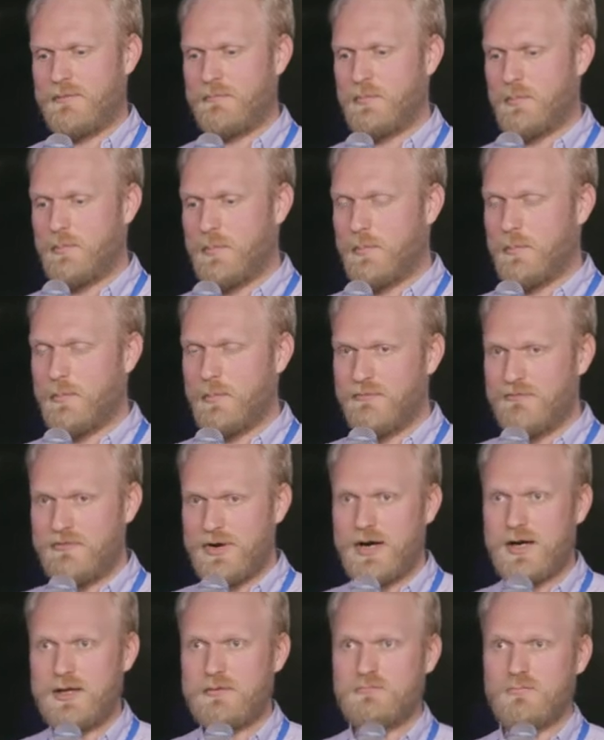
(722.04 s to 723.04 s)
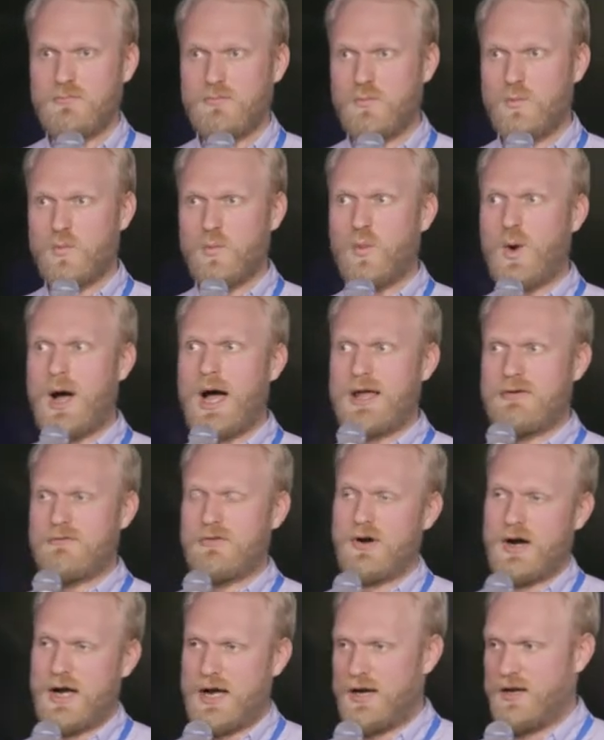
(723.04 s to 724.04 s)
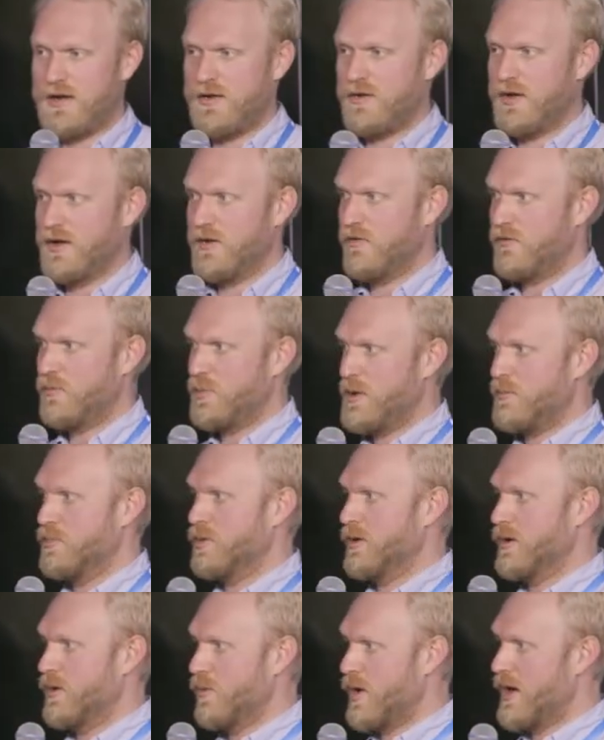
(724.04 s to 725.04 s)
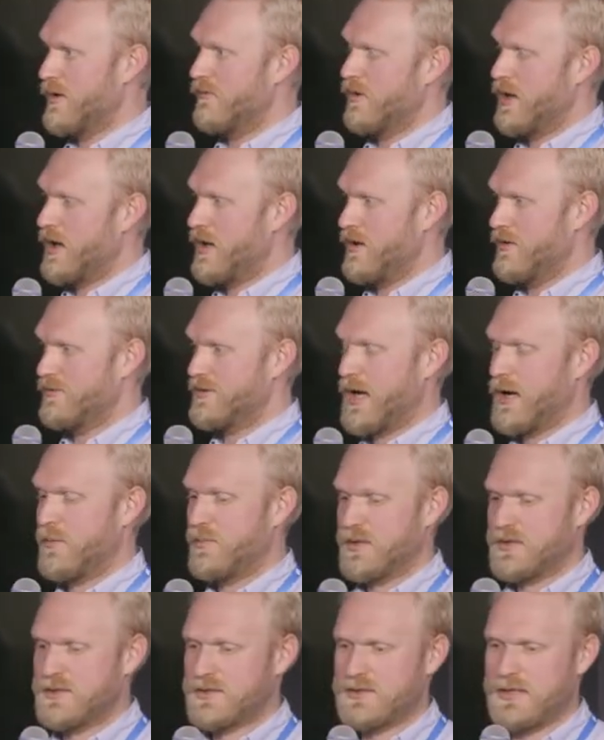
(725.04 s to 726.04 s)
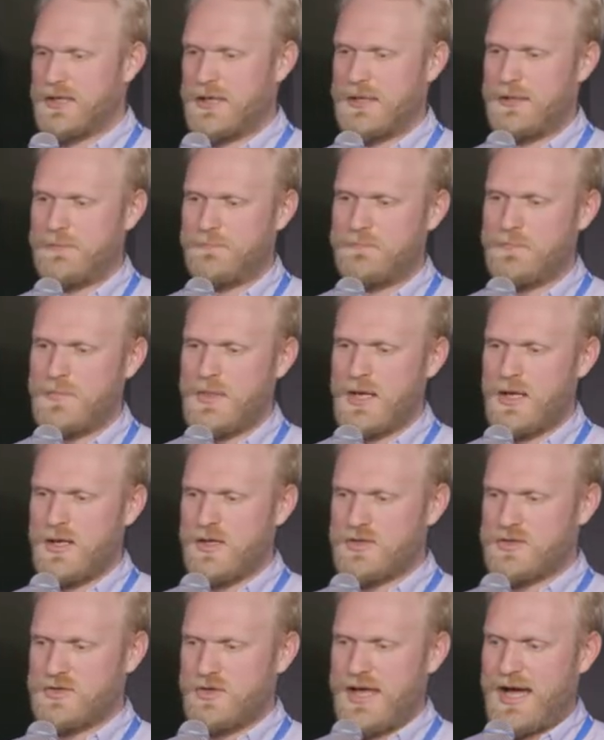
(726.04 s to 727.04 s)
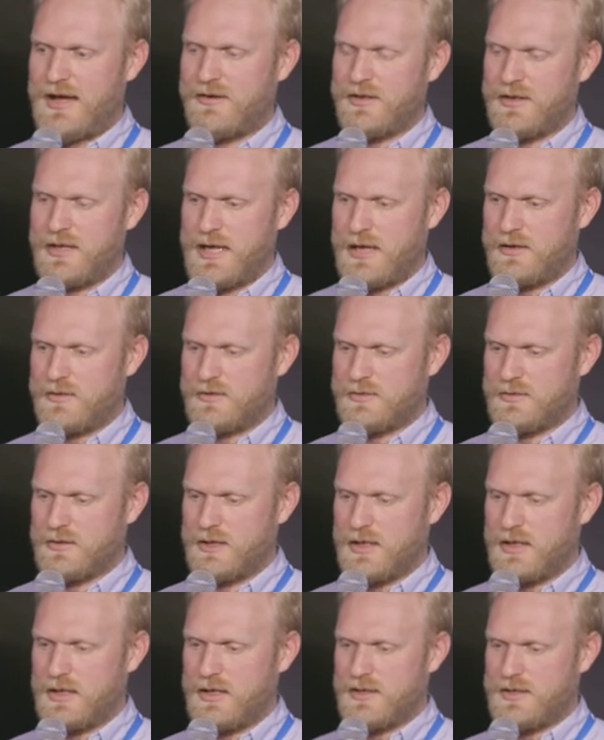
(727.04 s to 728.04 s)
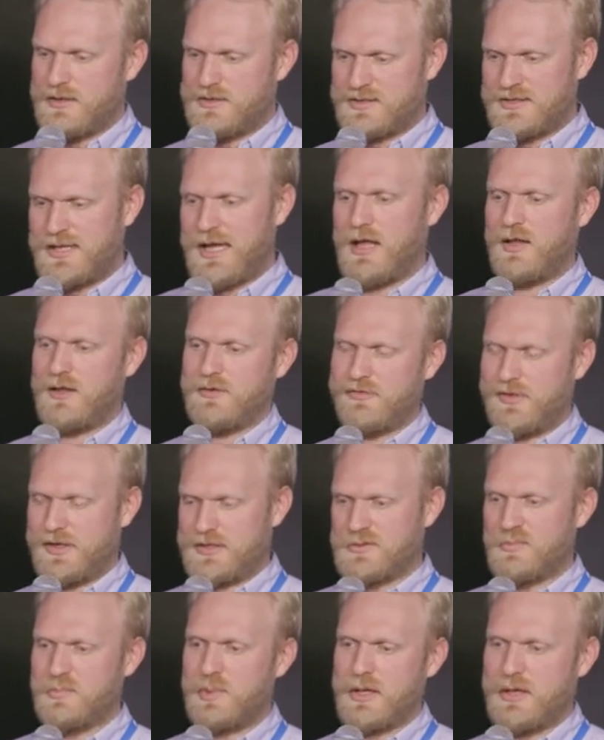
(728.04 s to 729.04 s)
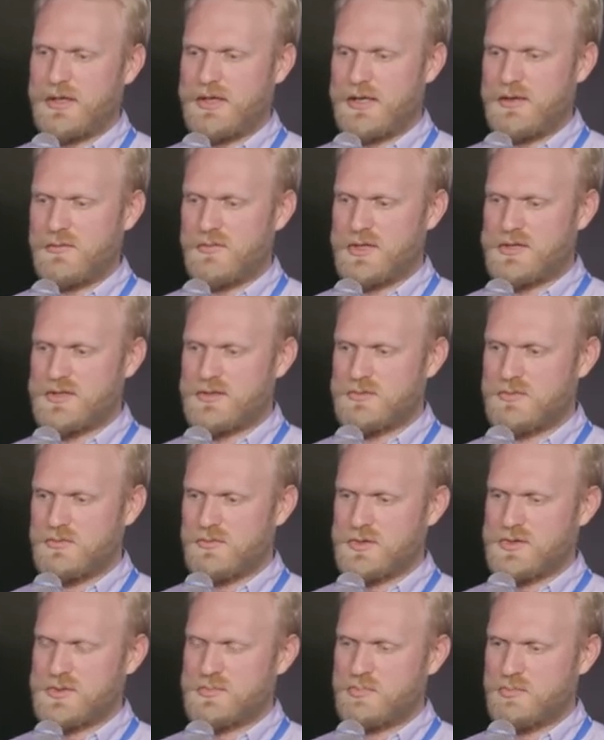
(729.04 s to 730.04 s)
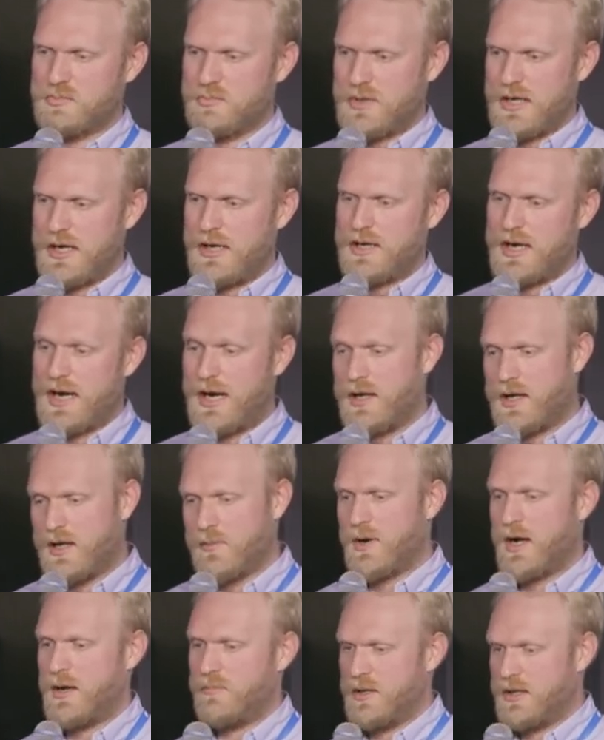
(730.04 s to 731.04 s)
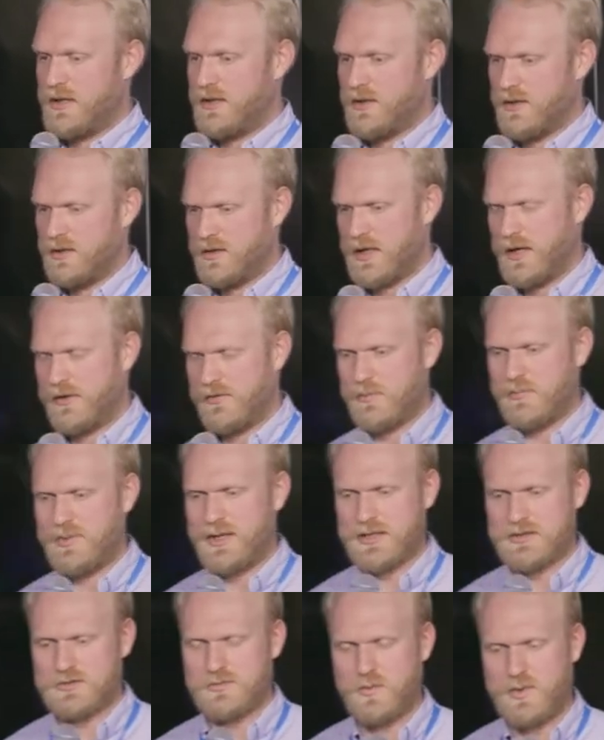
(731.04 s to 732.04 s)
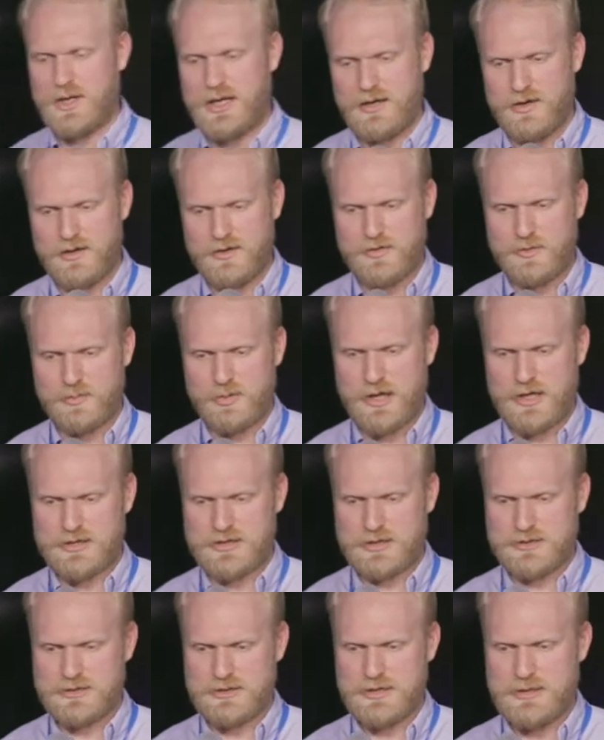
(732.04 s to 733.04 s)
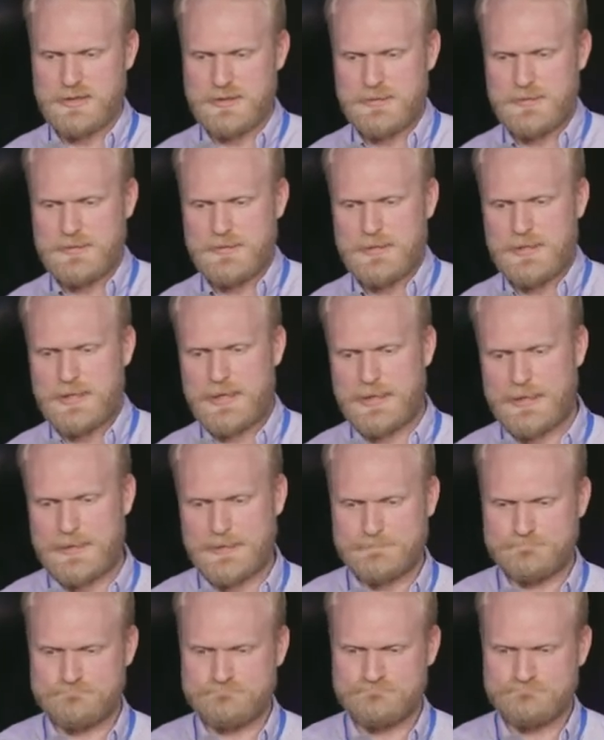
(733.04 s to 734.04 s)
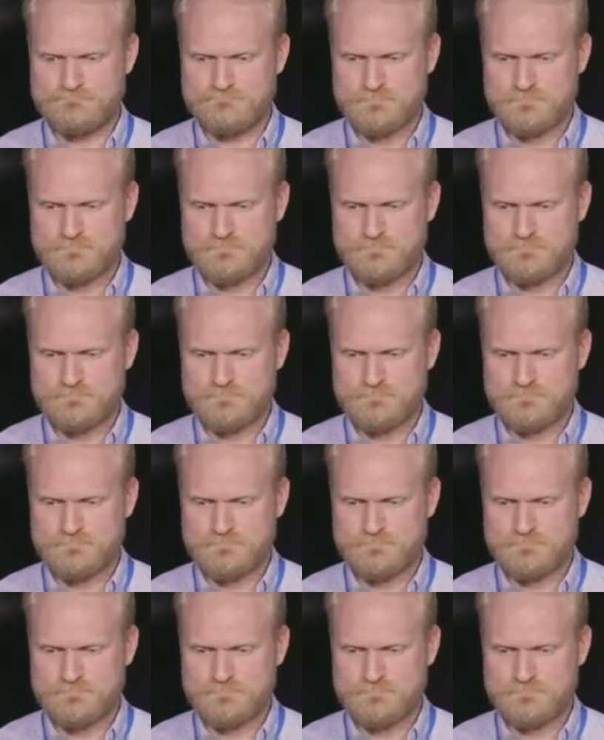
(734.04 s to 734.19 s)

a very wide variety of people and a wide variety of topics. Um, so that that uh, scale and flexibility was was I, I, in my opinion the, kind of the biggest win of the project. Um,